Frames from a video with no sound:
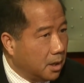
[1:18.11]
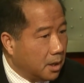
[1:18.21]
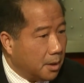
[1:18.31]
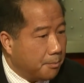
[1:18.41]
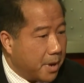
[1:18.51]

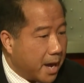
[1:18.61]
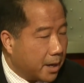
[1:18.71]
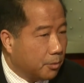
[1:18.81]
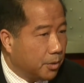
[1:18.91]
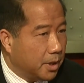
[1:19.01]
Uh,
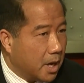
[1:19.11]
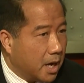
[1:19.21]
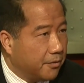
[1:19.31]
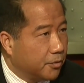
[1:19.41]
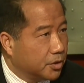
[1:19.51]
back when
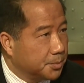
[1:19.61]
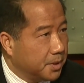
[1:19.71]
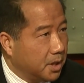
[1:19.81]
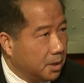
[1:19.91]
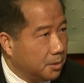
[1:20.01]
I first
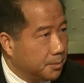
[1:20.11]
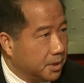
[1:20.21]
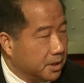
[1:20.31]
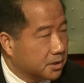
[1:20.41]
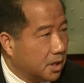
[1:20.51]
became a
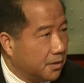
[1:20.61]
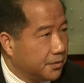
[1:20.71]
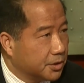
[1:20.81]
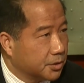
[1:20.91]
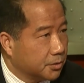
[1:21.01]
police
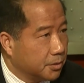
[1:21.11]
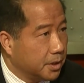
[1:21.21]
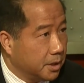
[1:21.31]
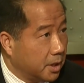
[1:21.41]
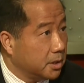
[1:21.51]
officer
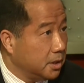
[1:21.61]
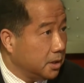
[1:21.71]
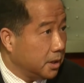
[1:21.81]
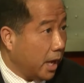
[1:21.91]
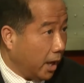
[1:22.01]
in
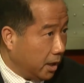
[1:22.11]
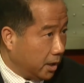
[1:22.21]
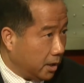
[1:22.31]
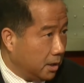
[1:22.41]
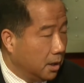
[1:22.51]

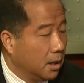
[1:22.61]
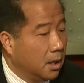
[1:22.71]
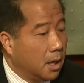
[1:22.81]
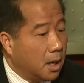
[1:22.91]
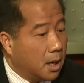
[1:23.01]
1980,
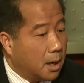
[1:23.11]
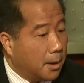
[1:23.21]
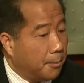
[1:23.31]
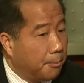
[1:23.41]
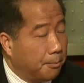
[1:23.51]

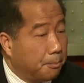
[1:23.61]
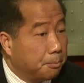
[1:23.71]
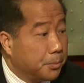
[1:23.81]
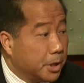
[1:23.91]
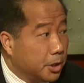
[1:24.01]
um,
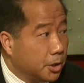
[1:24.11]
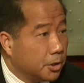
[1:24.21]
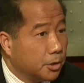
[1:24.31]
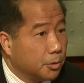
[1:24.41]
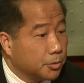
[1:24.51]
you
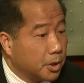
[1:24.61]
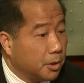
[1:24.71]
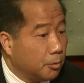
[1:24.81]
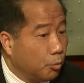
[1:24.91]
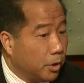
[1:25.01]
know,
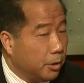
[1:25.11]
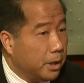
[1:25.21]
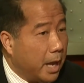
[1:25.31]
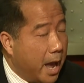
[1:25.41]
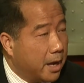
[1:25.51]
the,
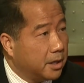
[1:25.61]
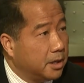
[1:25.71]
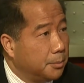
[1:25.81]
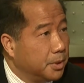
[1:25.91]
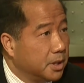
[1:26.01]
we had
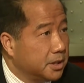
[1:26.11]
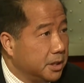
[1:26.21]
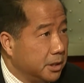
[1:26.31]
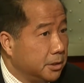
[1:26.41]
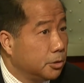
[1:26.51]
an
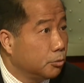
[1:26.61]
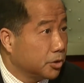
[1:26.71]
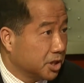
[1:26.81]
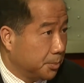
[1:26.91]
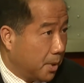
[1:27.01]
ability to
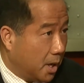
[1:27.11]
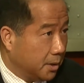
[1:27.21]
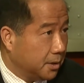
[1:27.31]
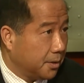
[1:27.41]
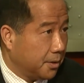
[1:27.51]

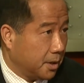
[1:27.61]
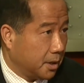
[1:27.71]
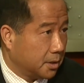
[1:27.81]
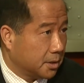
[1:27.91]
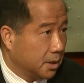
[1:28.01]
respond to
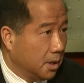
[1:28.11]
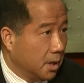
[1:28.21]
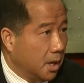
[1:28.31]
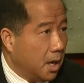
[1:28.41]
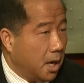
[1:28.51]
things,
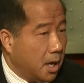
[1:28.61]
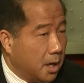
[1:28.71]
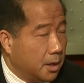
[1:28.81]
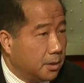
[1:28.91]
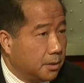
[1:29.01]

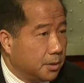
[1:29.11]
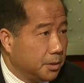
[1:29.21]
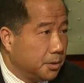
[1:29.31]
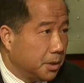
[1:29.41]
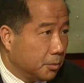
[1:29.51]
and
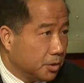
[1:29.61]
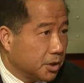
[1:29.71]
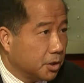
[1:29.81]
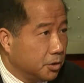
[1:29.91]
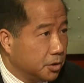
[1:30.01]
it was
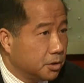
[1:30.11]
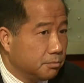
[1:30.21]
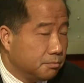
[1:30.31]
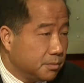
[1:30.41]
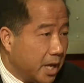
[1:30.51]
a good
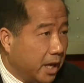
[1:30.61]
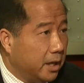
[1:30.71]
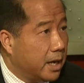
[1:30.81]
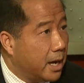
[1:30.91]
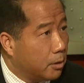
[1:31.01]

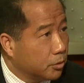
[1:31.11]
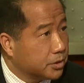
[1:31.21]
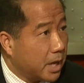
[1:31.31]
eight hours.